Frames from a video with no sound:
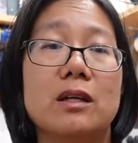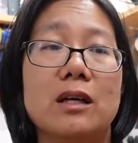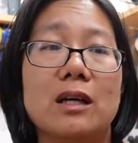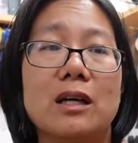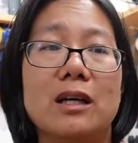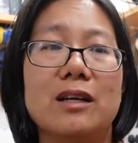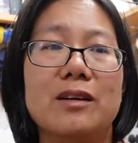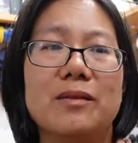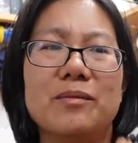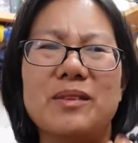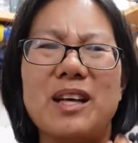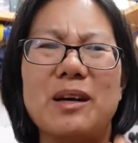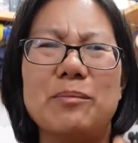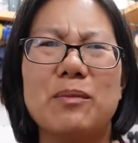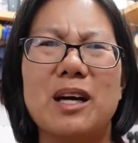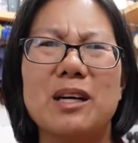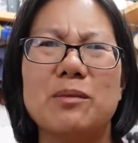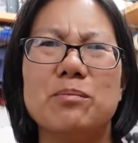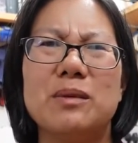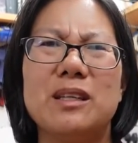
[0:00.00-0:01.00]
that
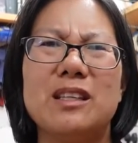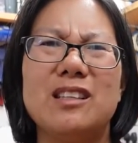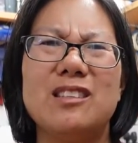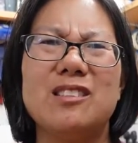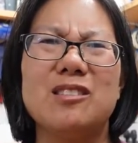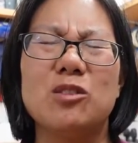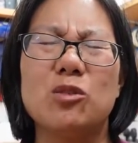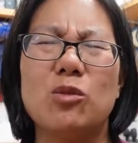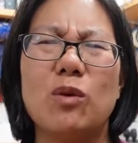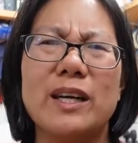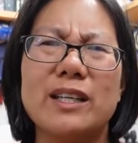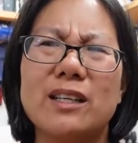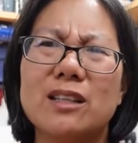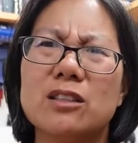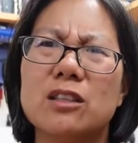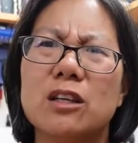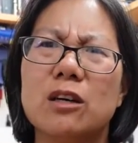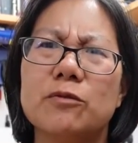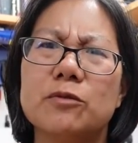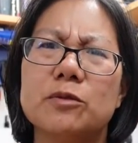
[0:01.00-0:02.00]
might be quite
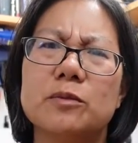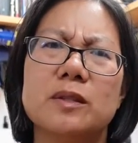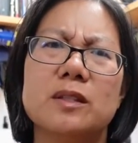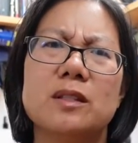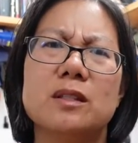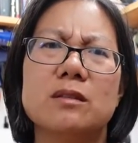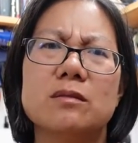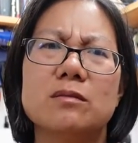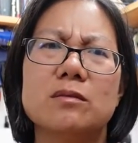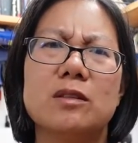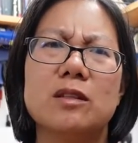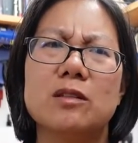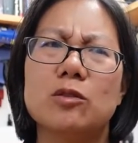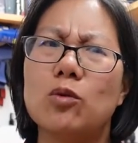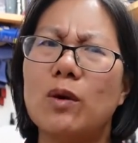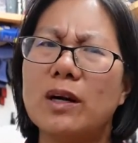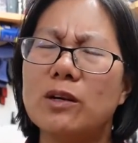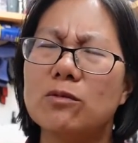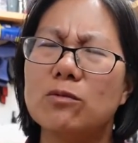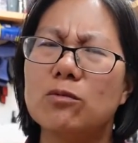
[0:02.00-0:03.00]
uncomfortable,
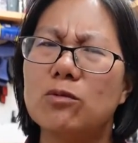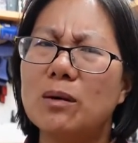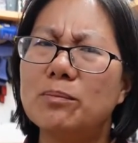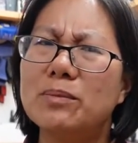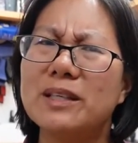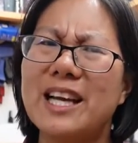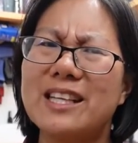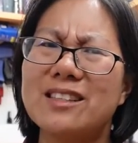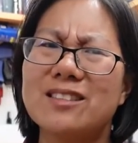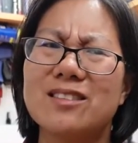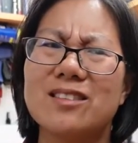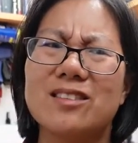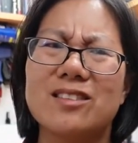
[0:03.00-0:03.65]
quite rub against the